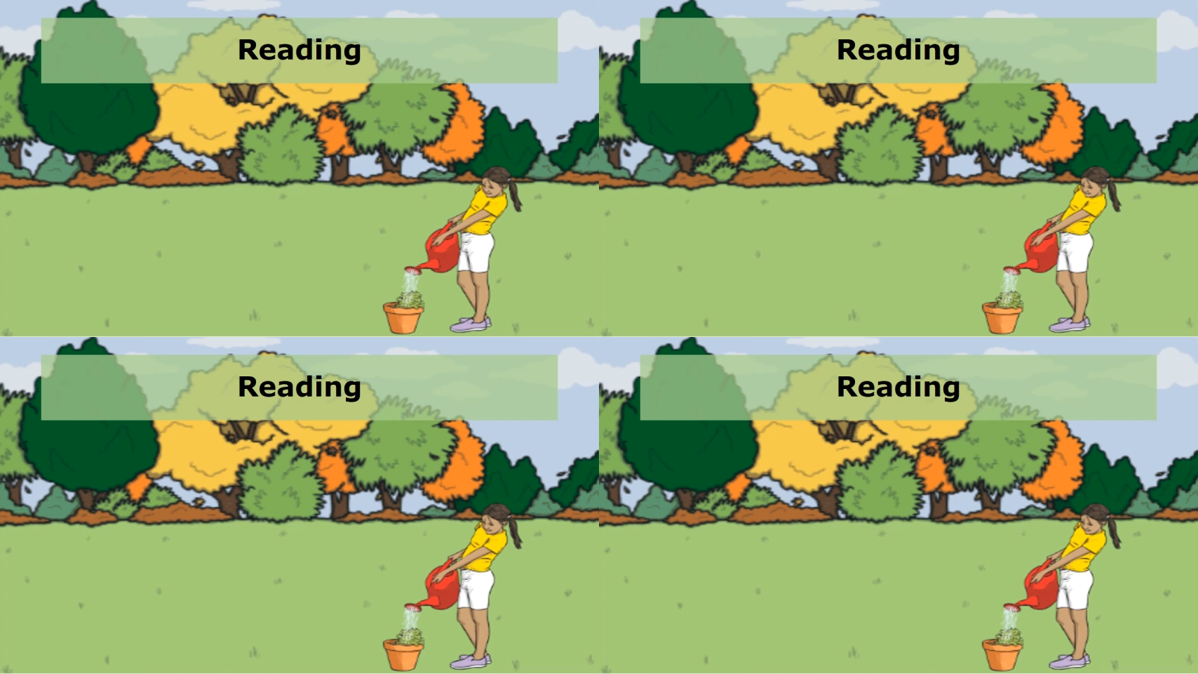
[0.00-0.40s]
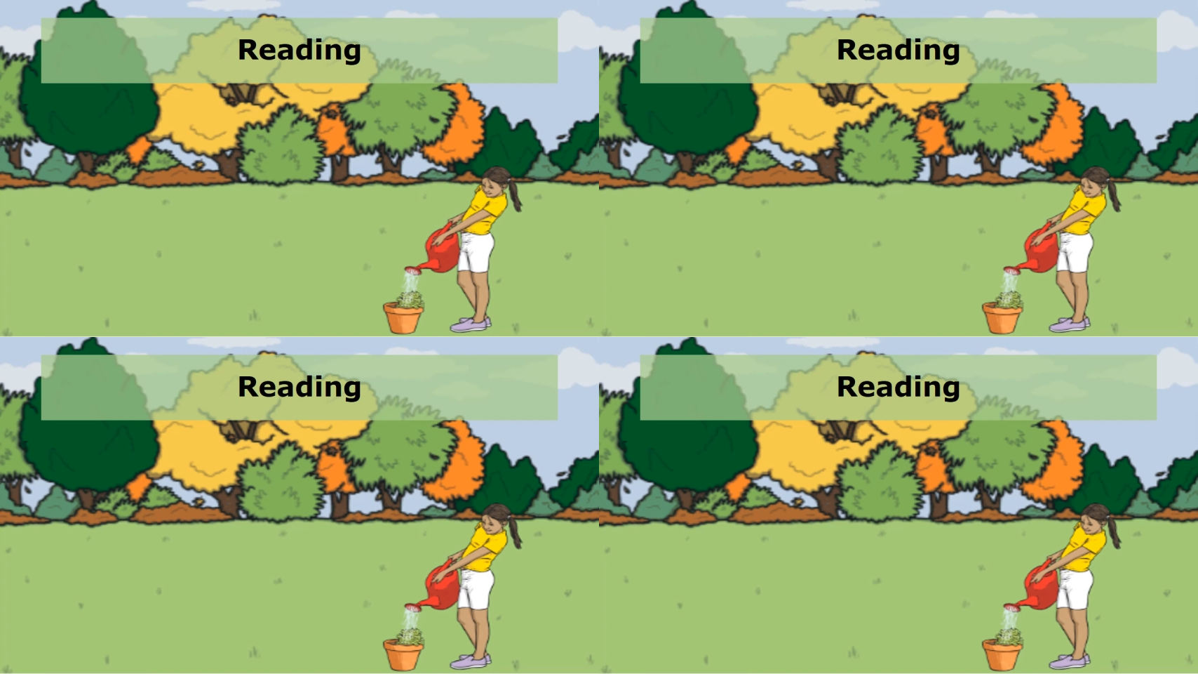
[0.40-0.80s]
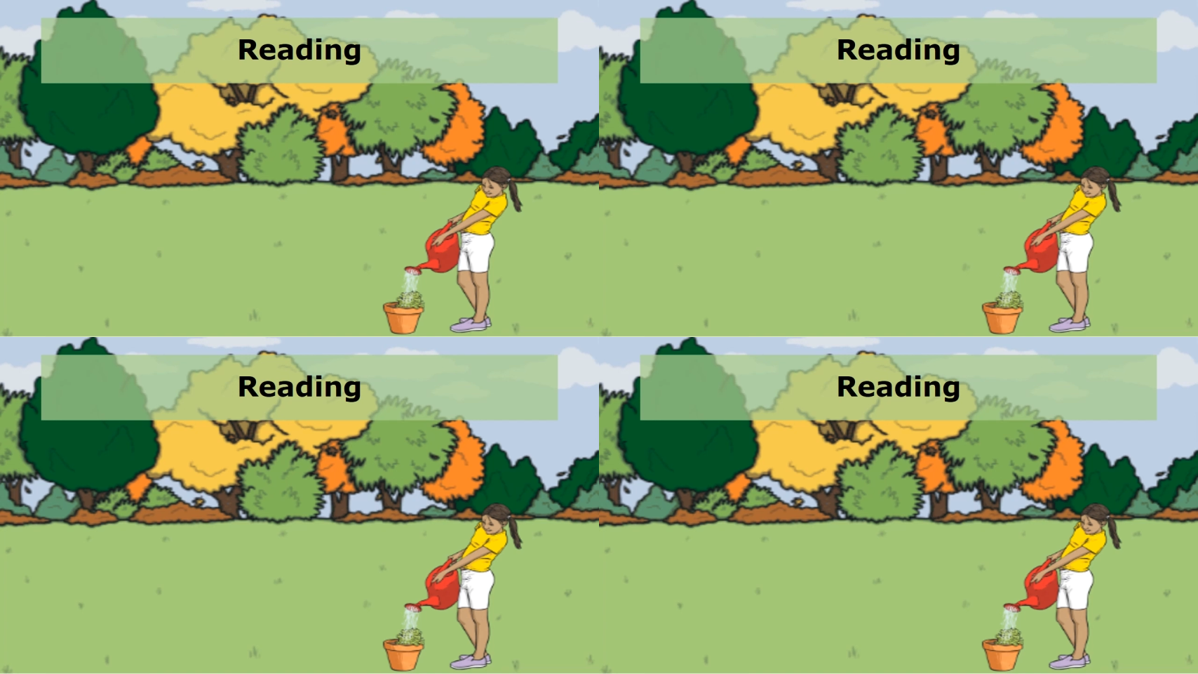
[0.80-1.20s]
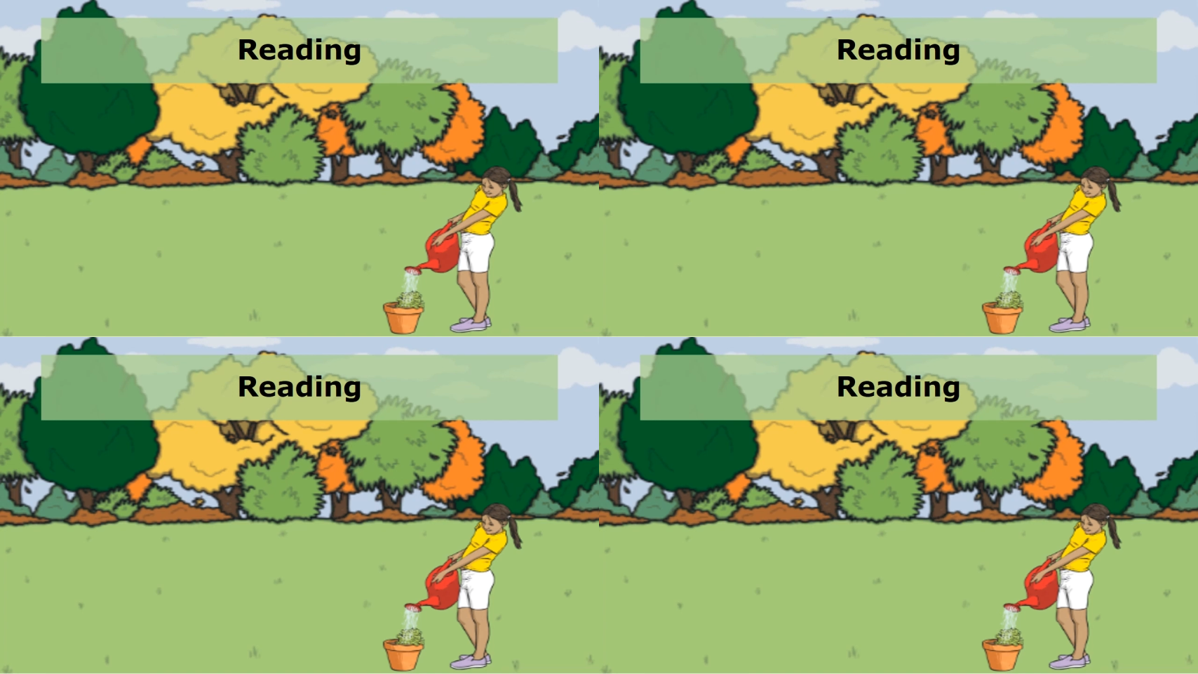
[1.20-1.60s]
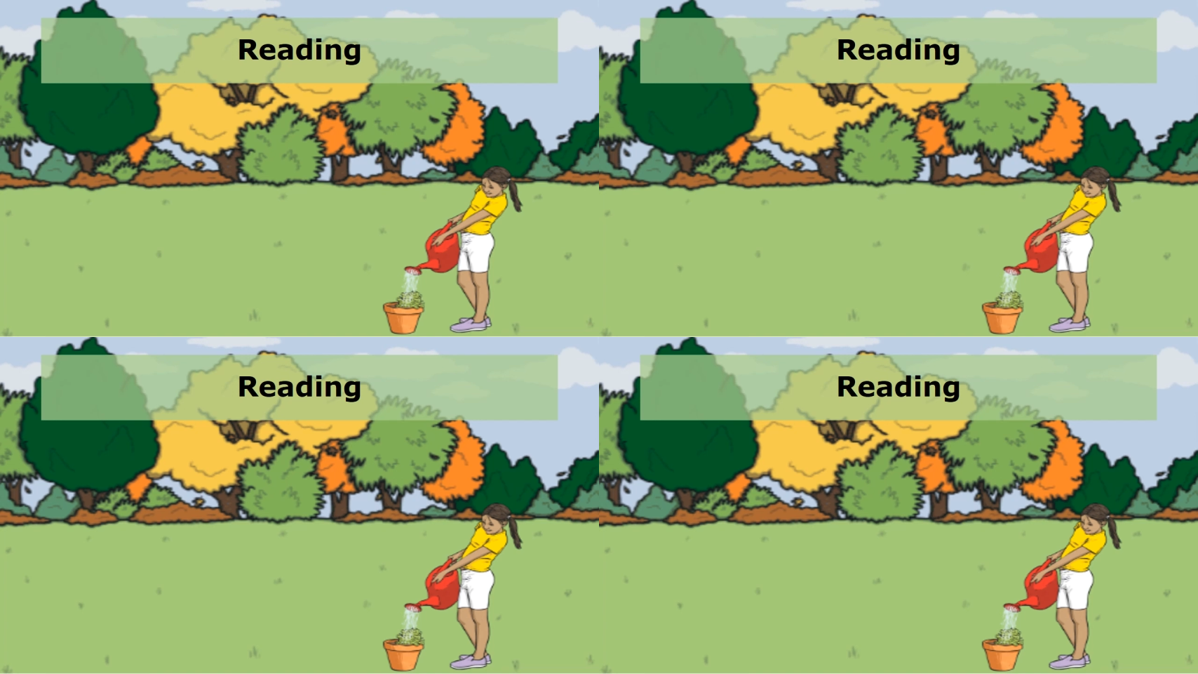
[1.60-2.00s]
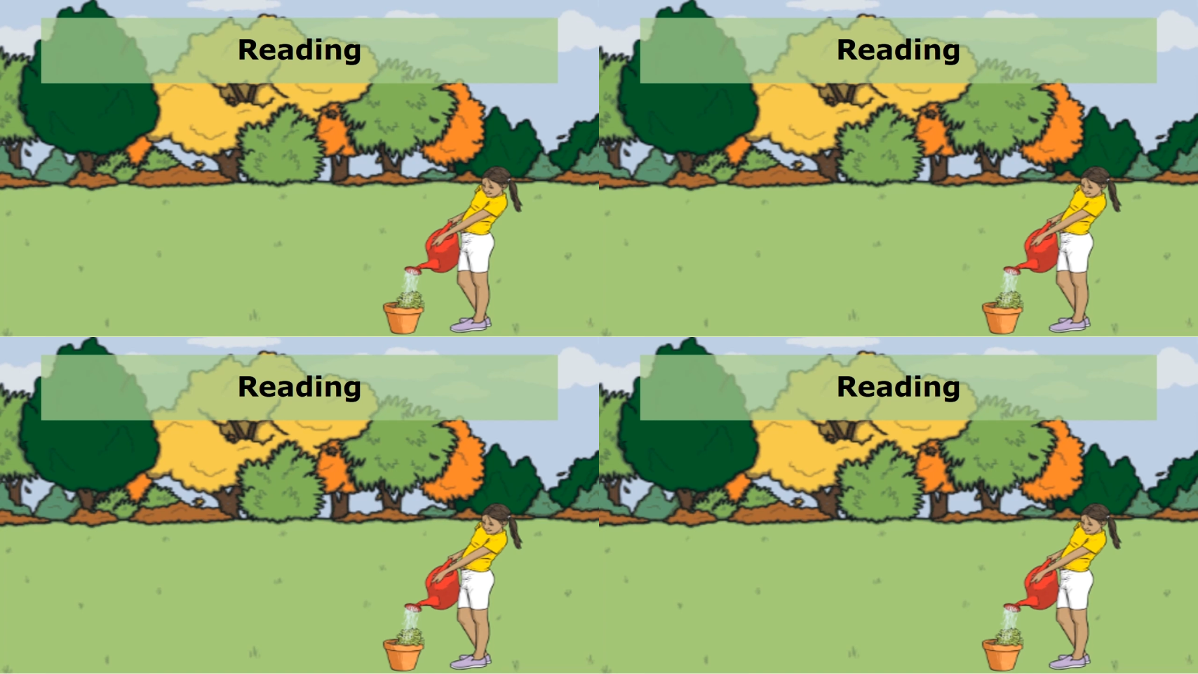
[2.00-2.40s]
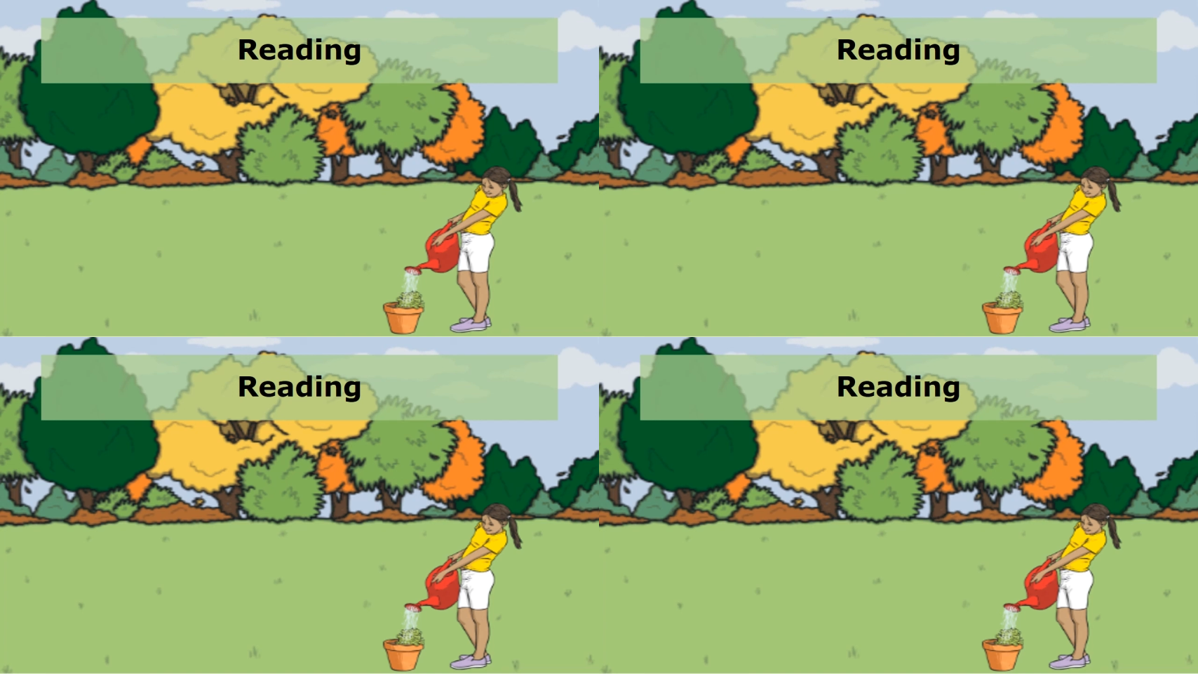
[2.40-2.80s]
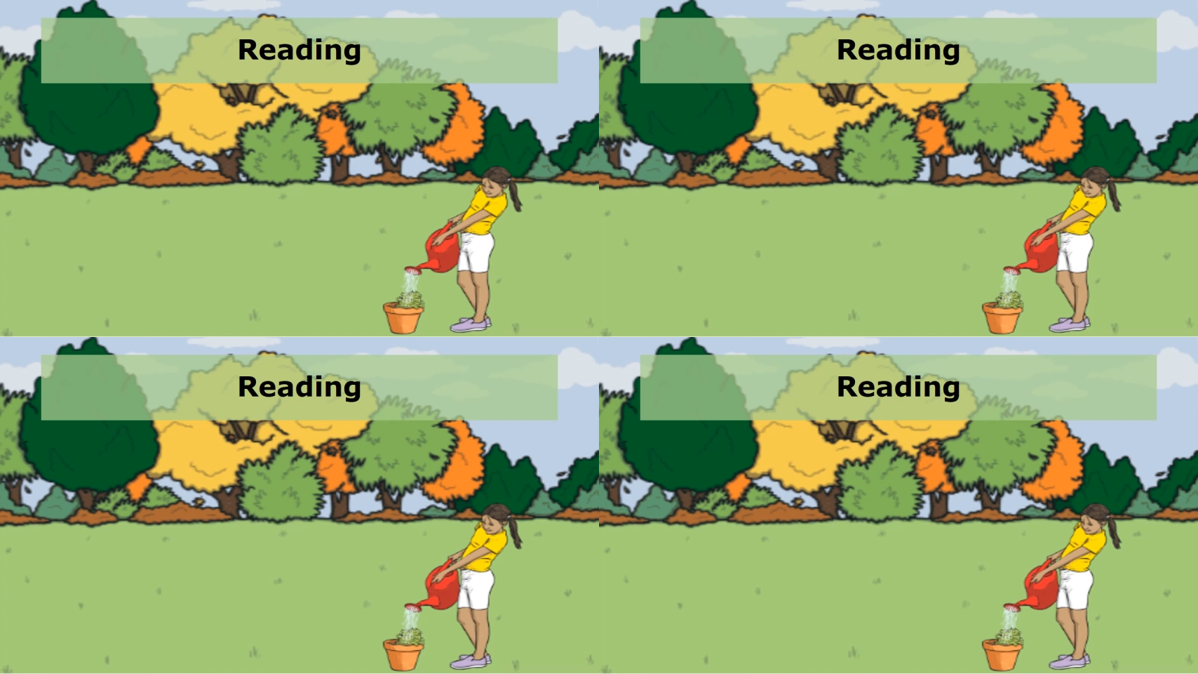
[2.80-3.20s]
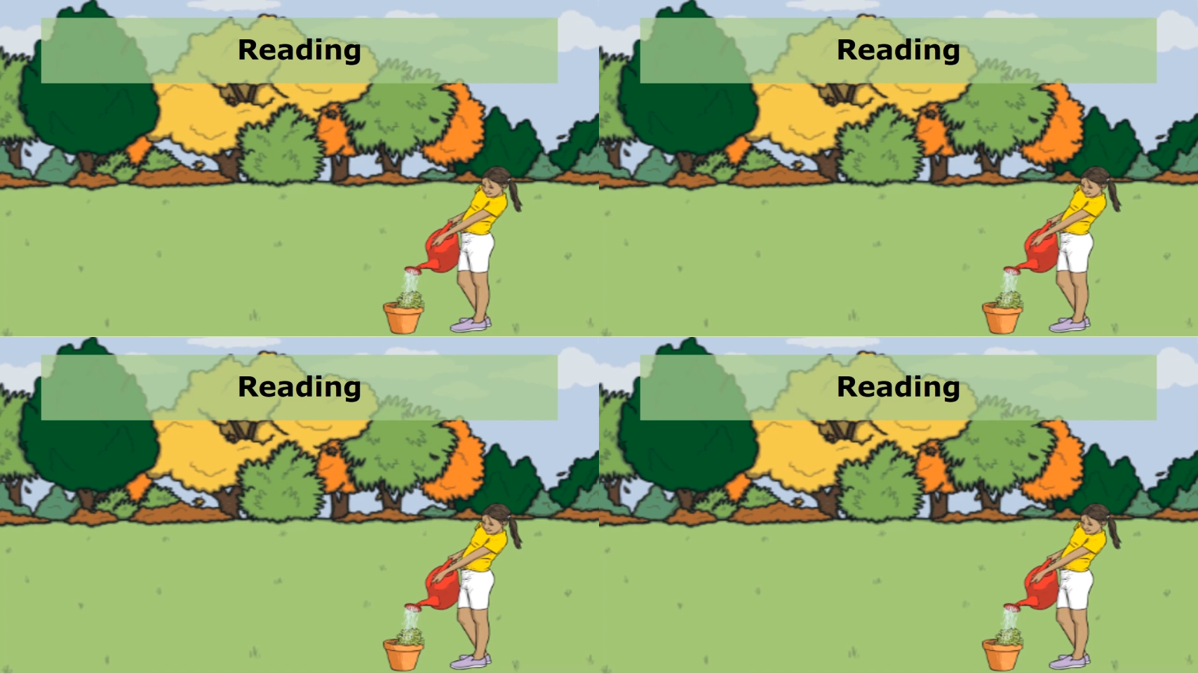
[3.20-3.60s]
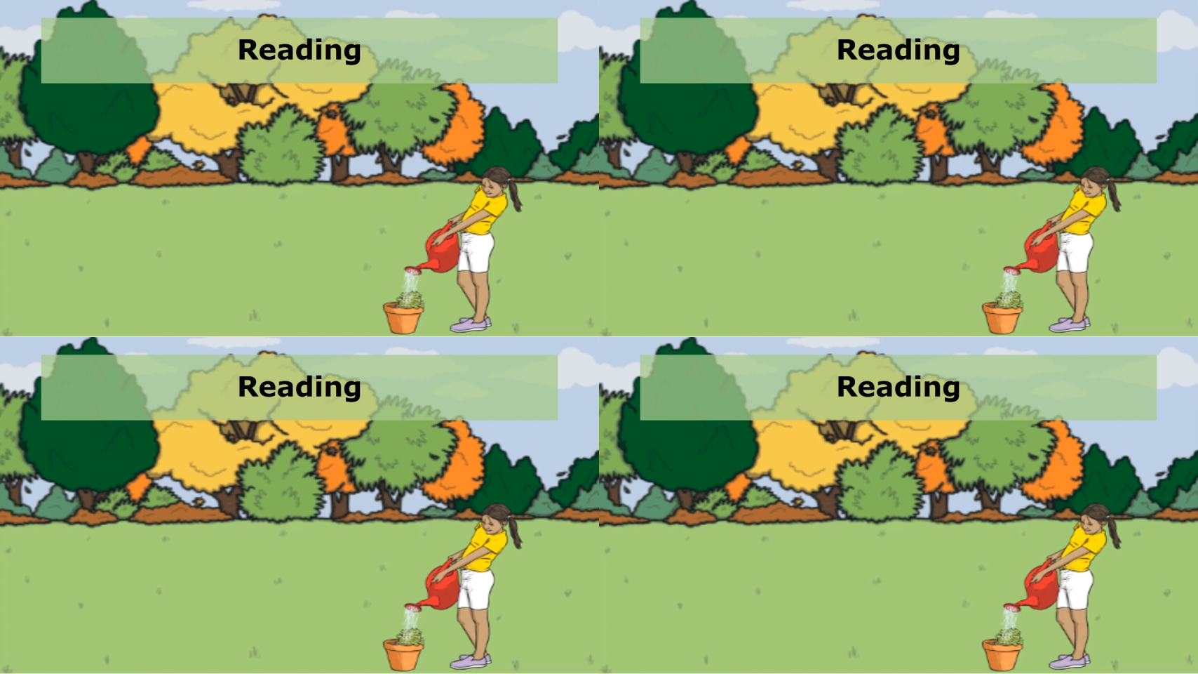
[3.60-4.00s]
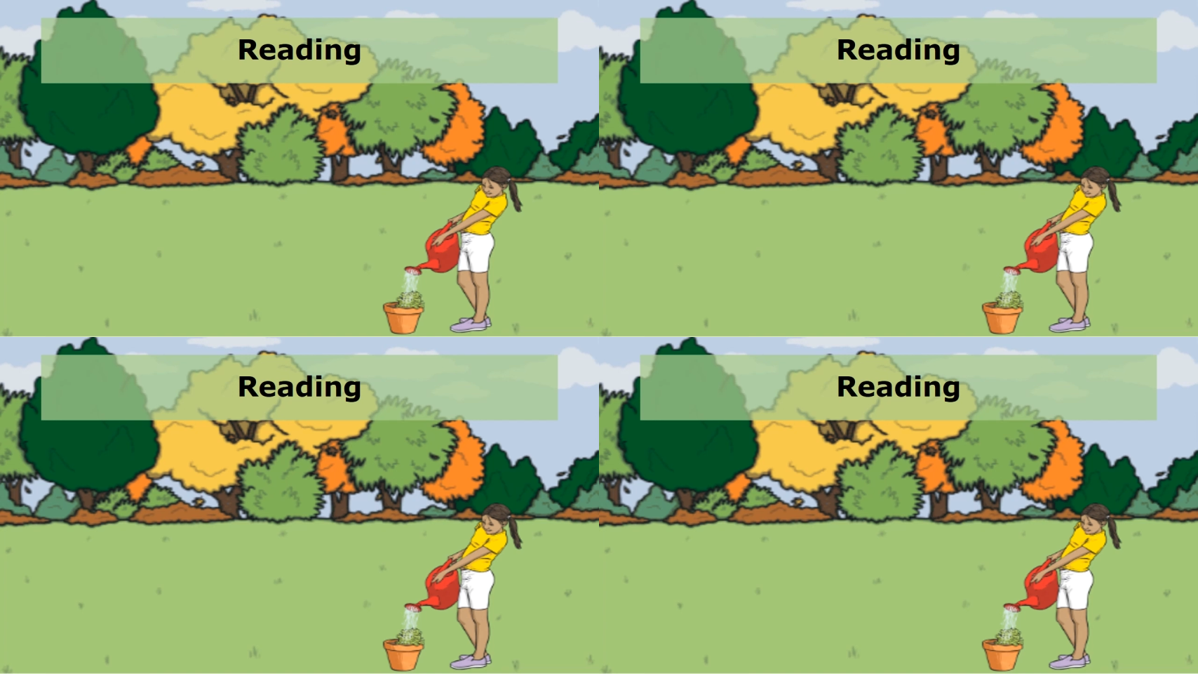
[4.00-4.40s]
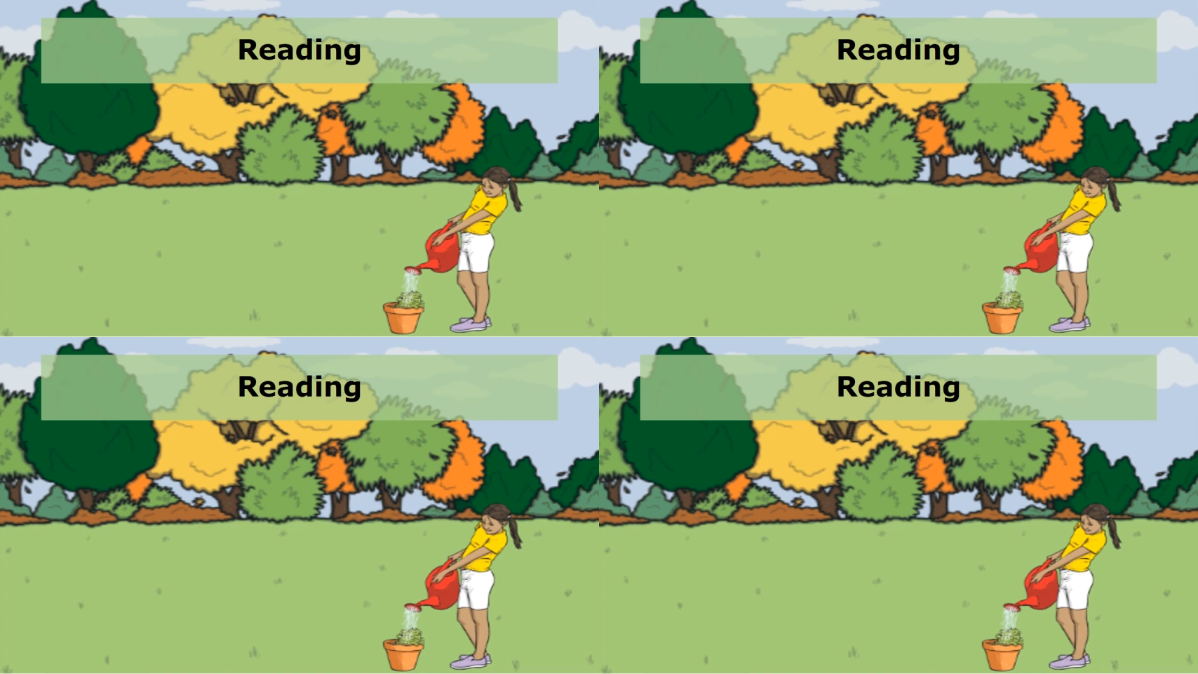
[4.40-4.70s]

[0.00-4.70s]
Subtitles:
Nobody's mouth can be seen.